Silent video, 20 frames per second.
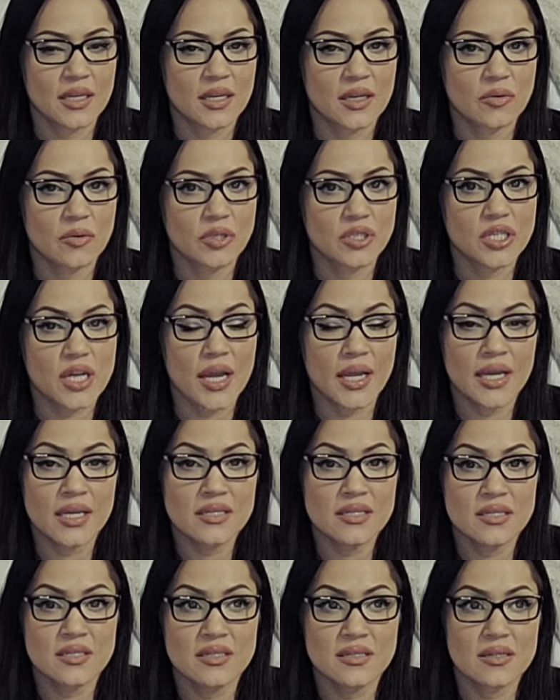which I
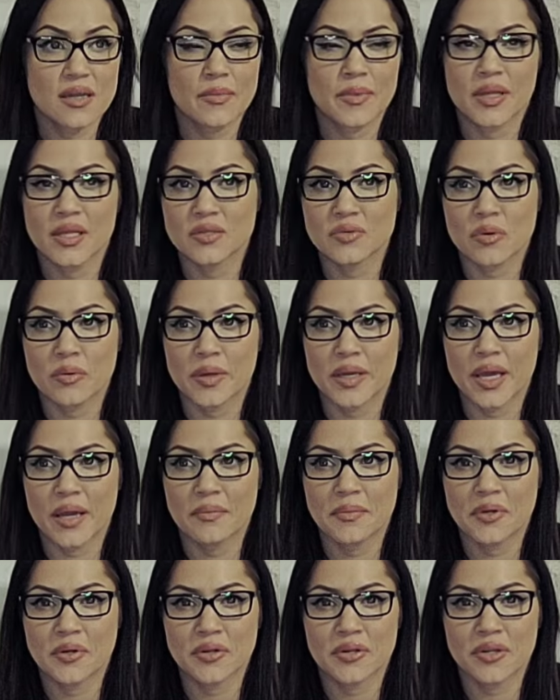guess is, I mean, that's what we came
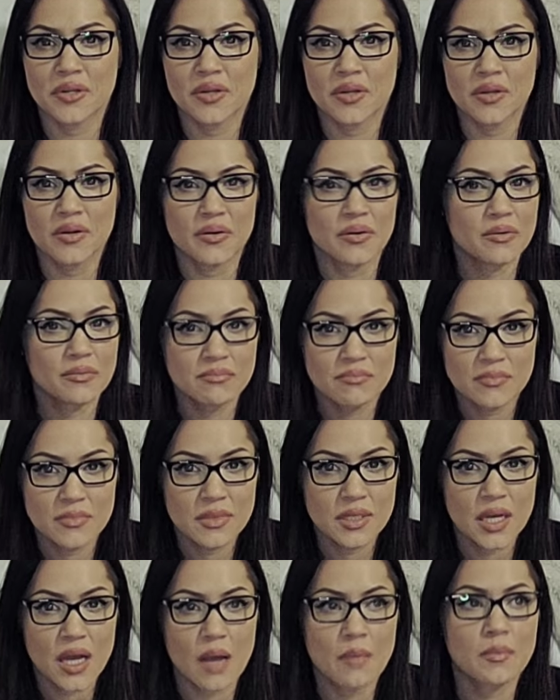here to do.
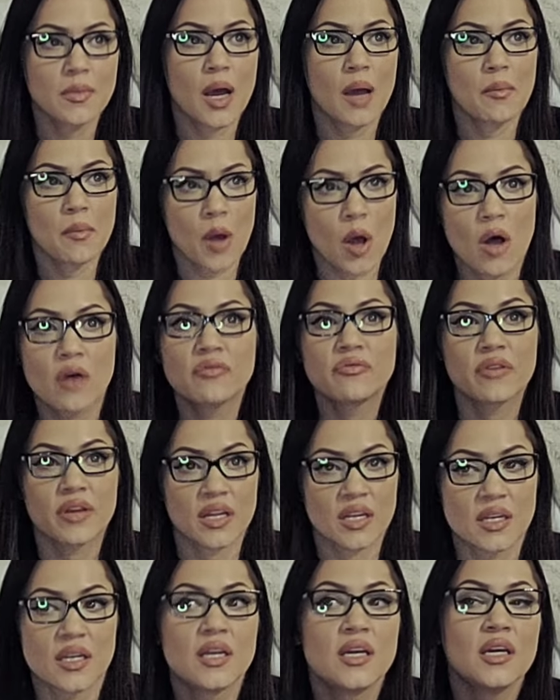I'm
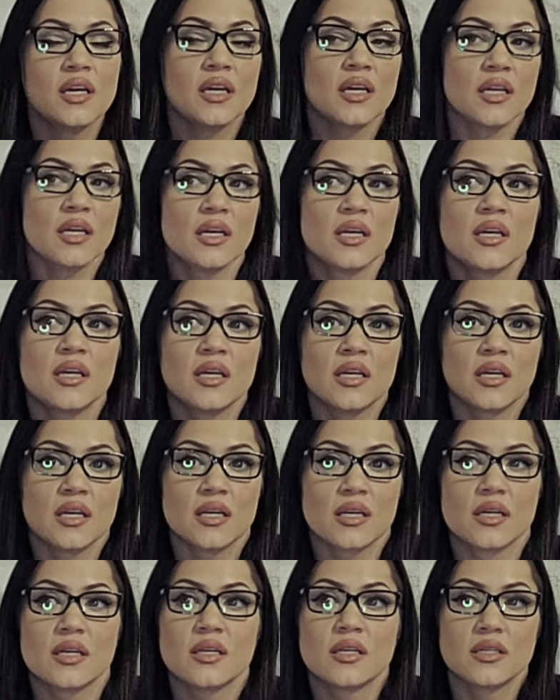often
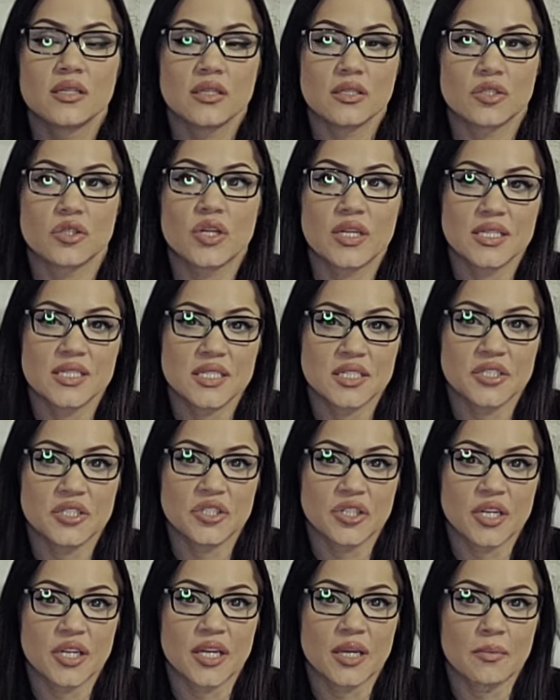
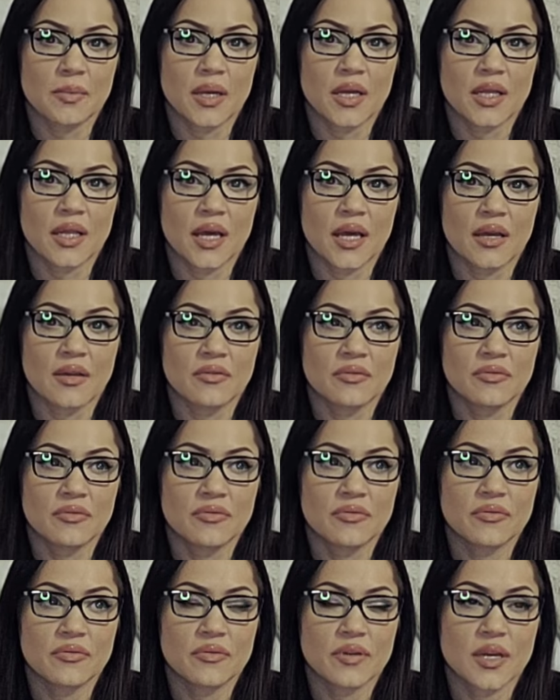transitioning in my life,
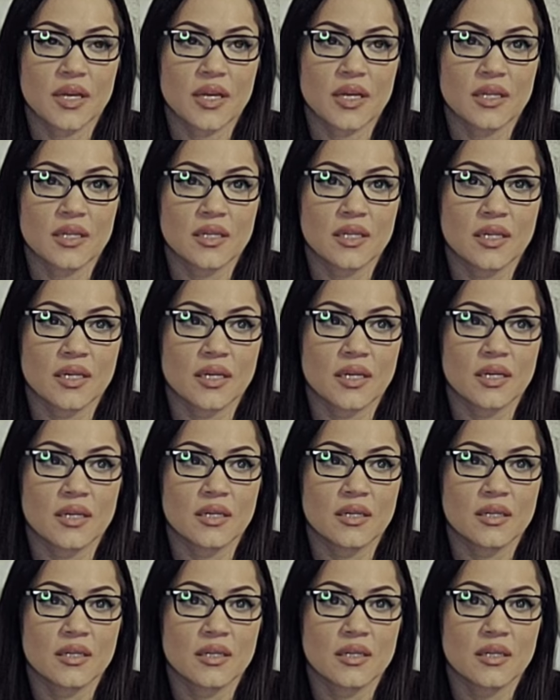and
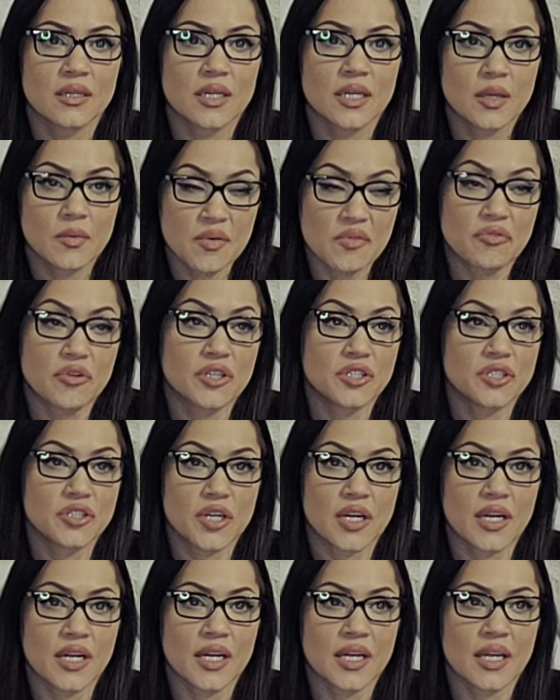it can be
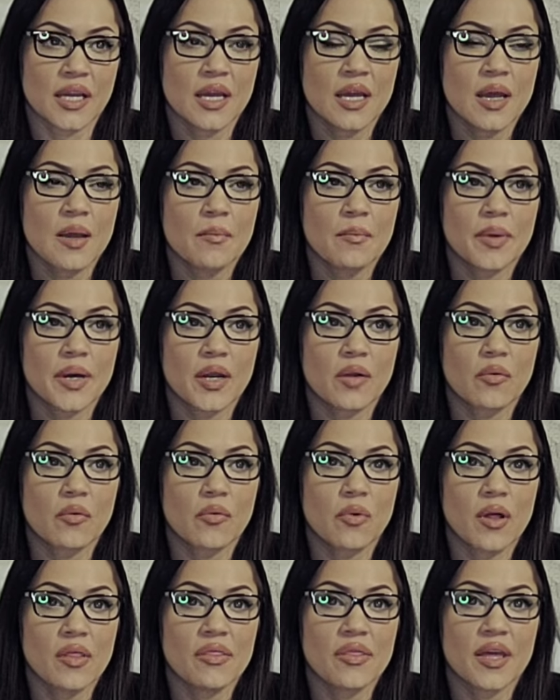frustrating. But
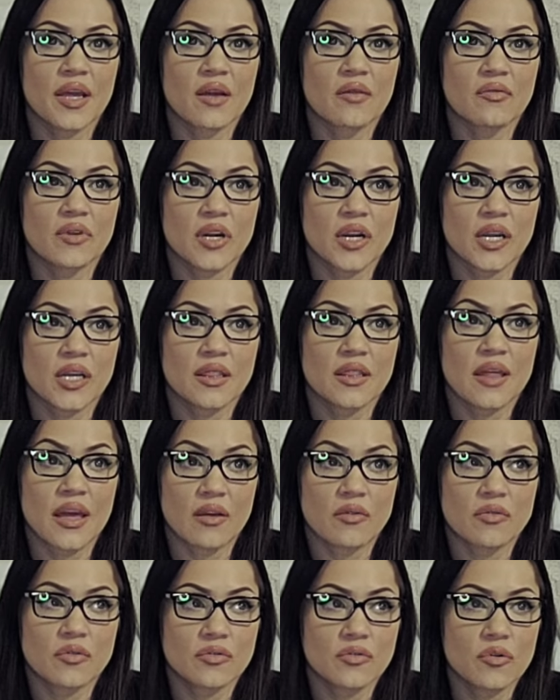one thing I'm very
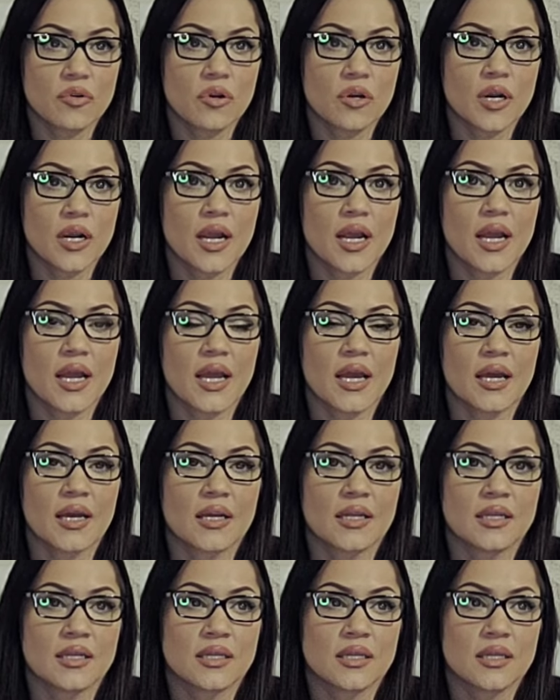thankful for
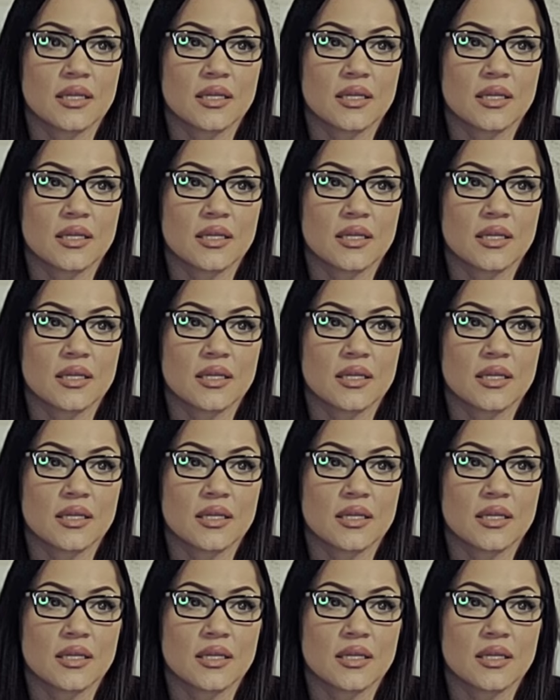and